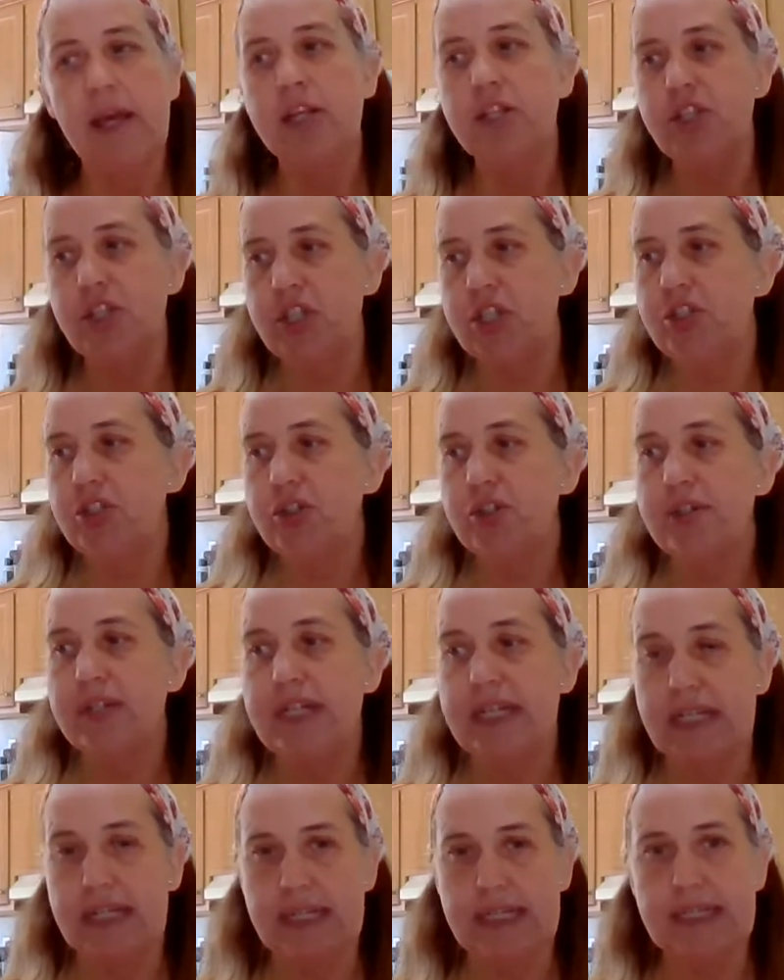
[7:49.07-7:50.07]
Ginger
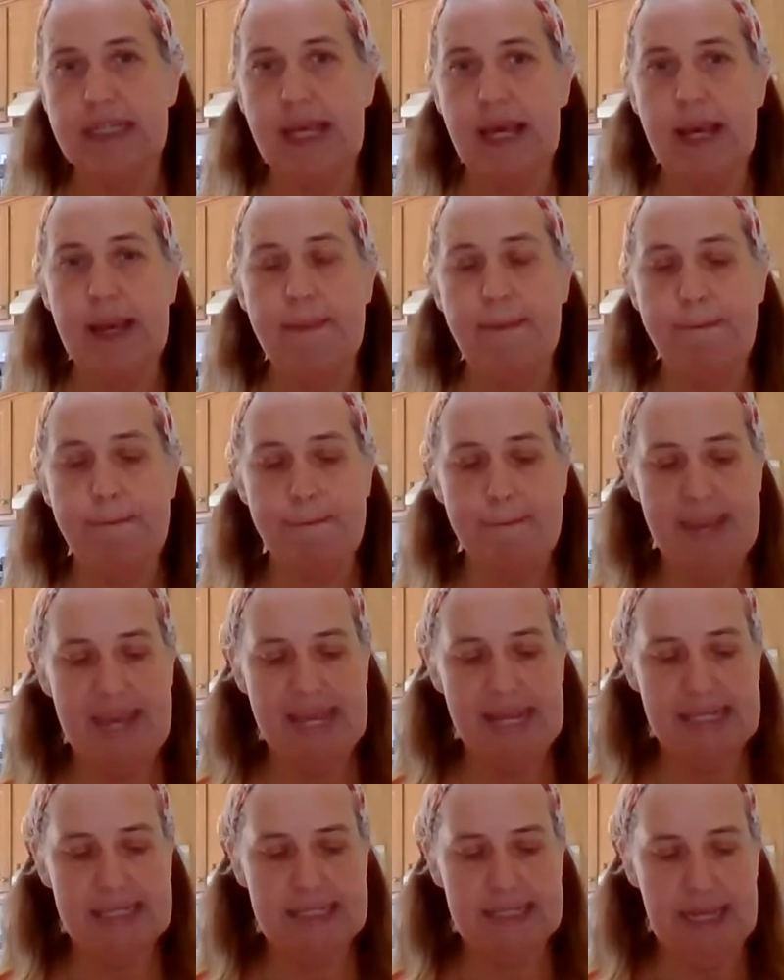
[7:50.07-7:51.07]
is
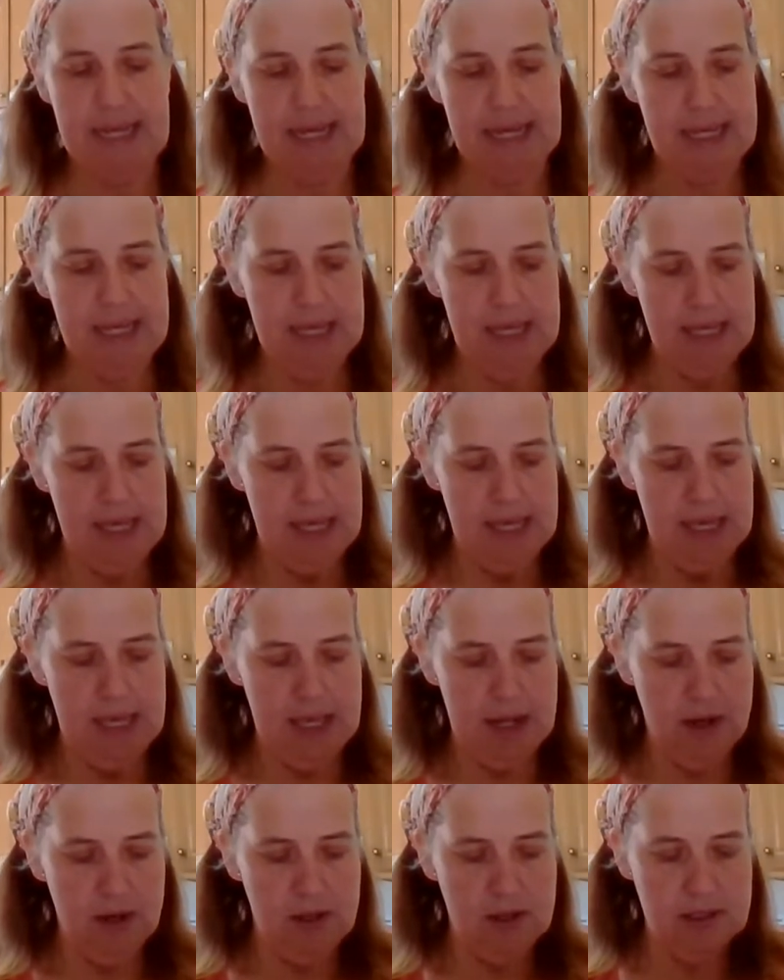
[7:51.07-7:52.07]
amazing.
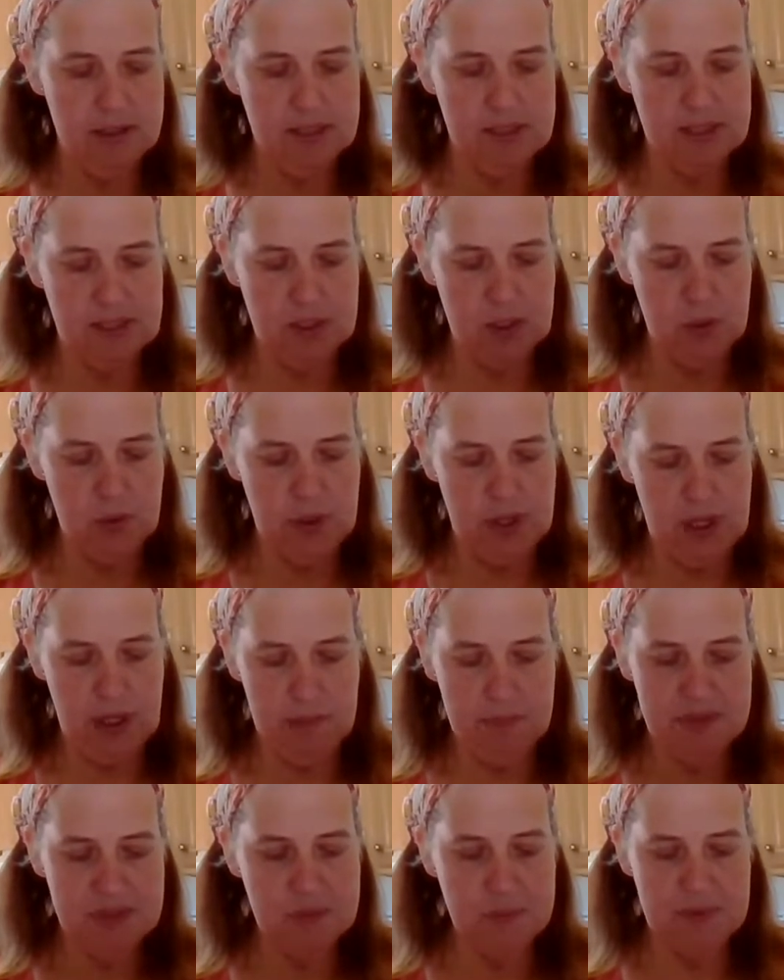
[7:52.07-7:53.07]
It also
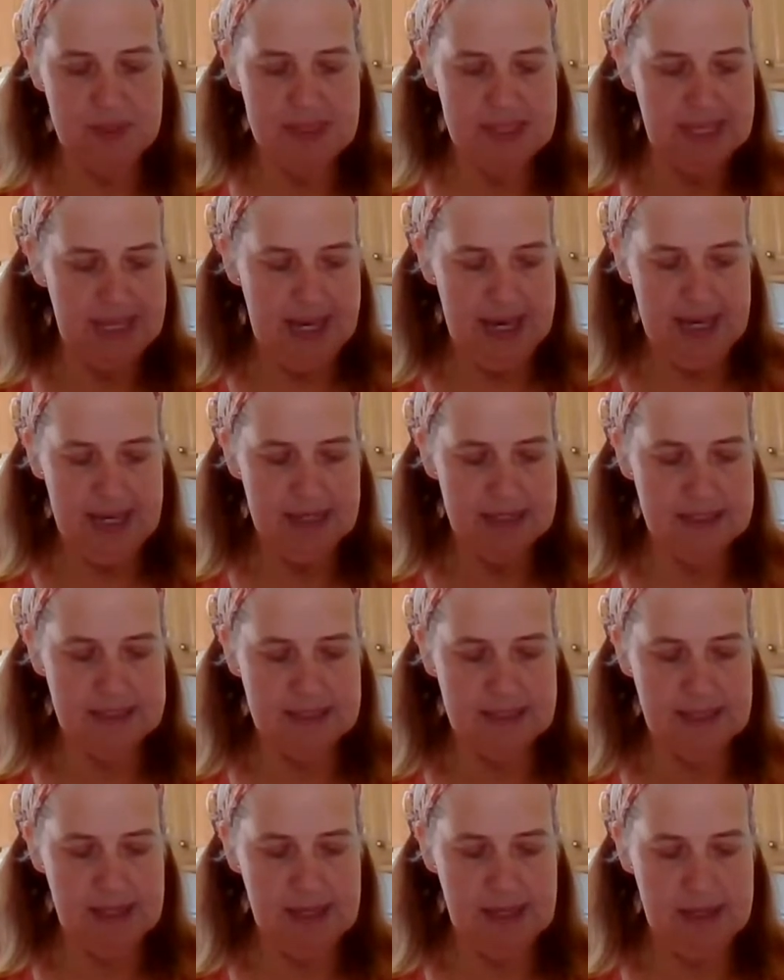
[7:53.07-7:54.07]
helps with
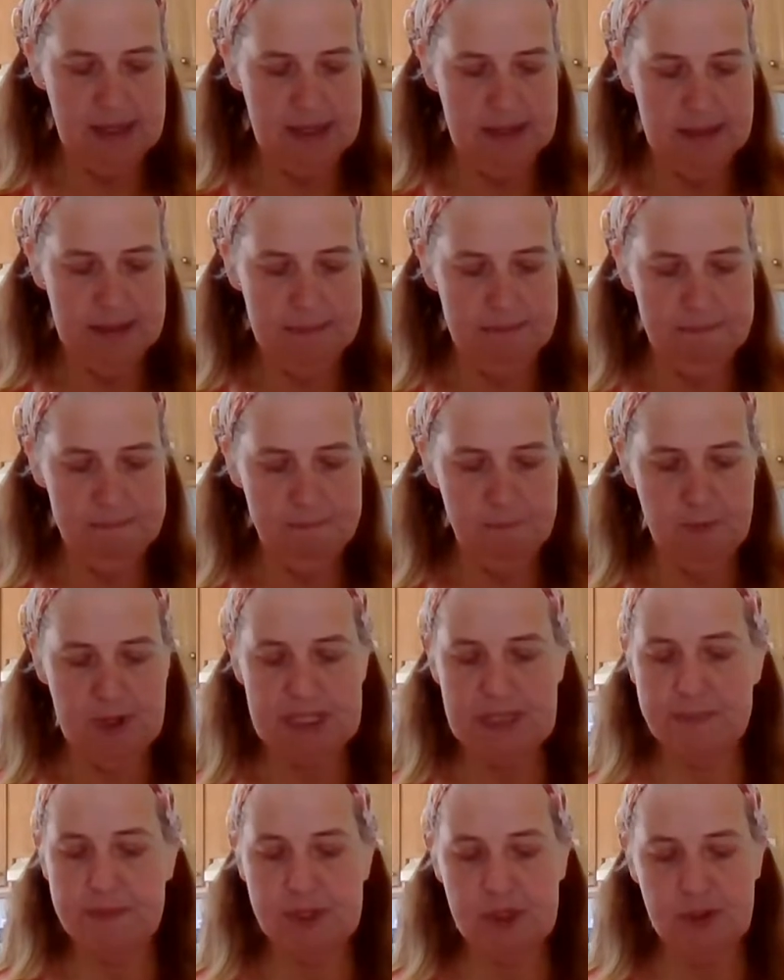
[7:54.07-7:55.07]
gas,
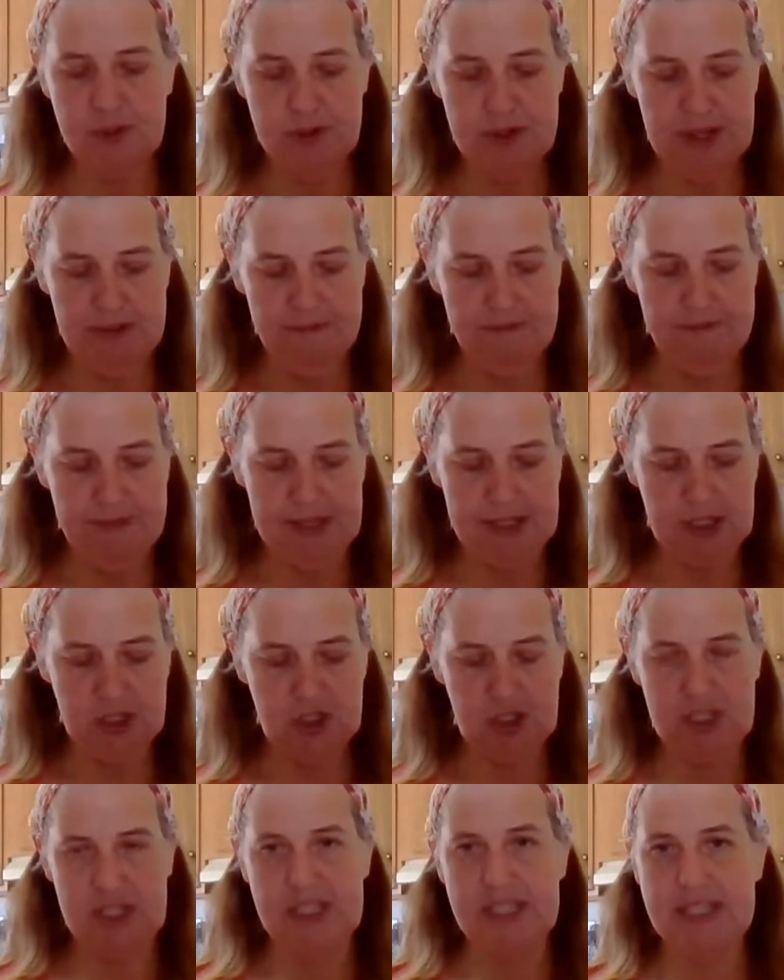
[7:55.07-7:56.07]
respiratory
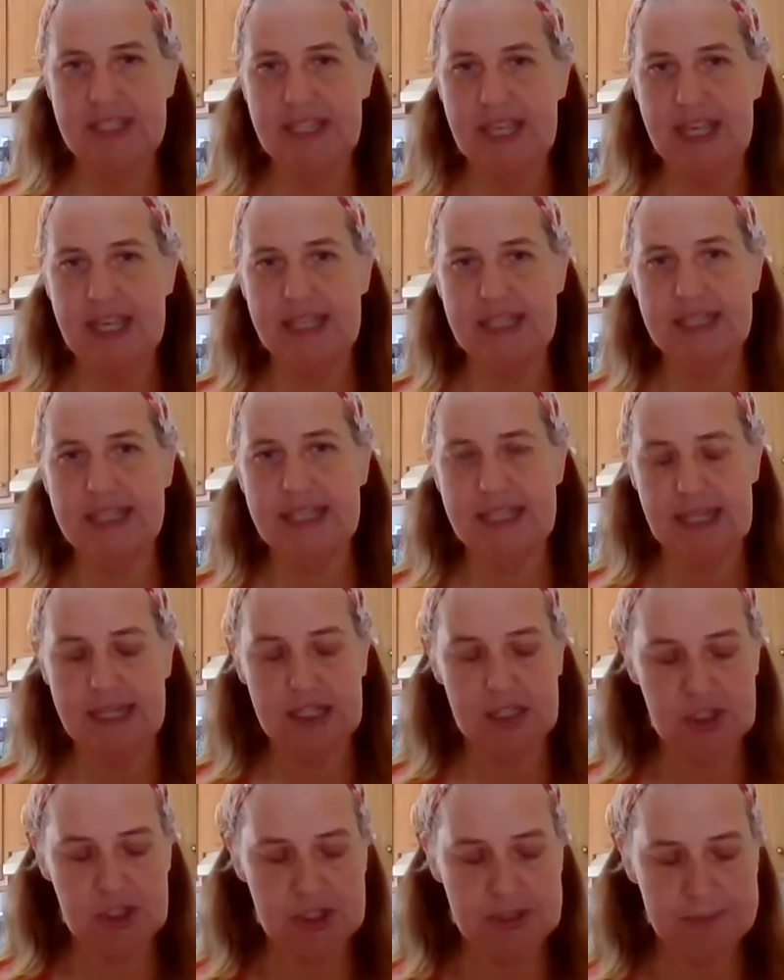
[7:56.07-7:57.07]
infections, and
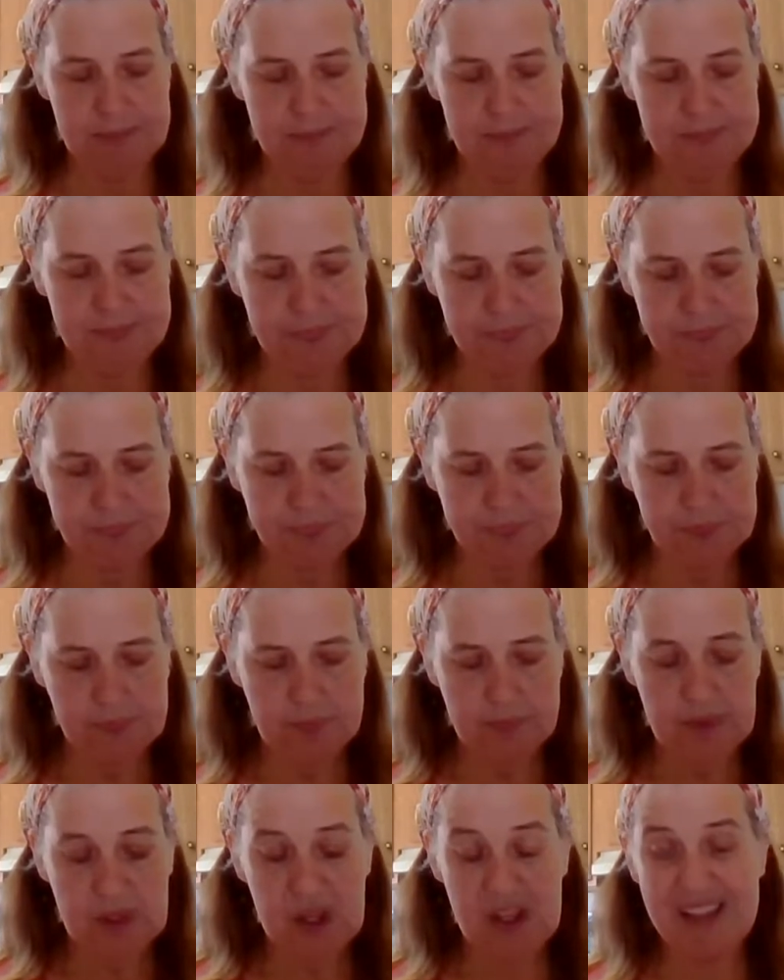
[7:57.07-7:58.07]
such.
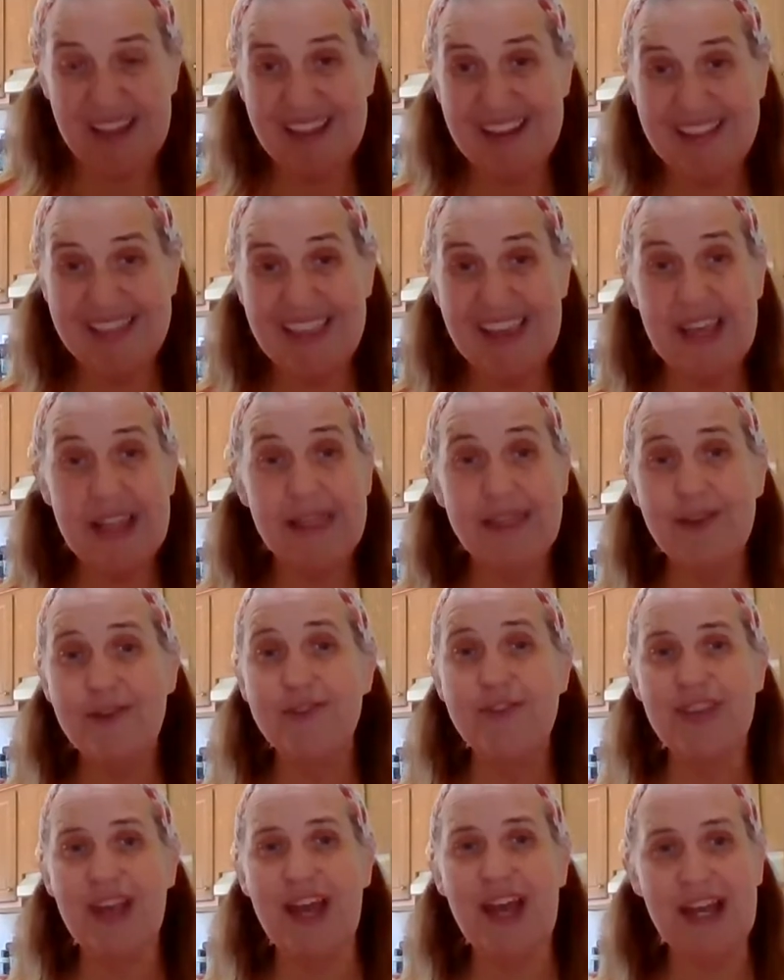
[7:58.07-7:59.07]
And then
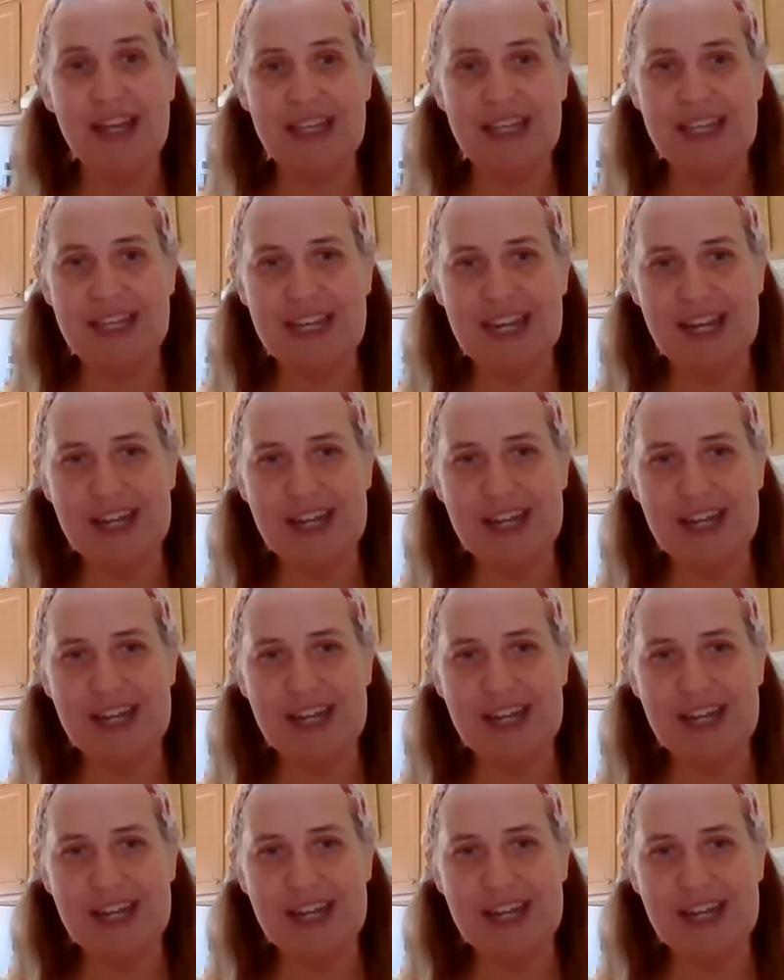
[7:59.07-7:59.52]
there's onion.